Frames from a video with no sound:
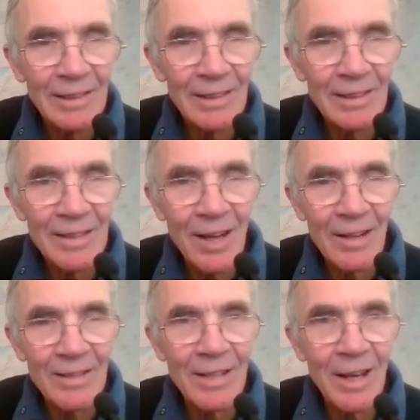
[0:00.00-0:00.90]
it
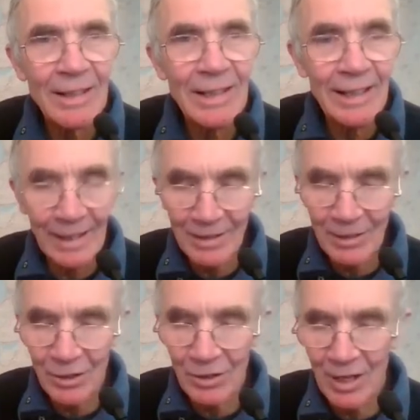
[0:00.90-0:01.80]
starts cycling.
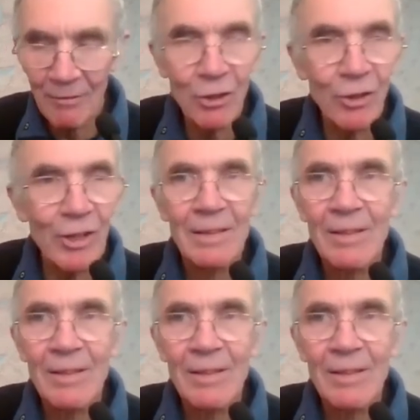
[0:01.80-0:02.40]
Let's just have a look.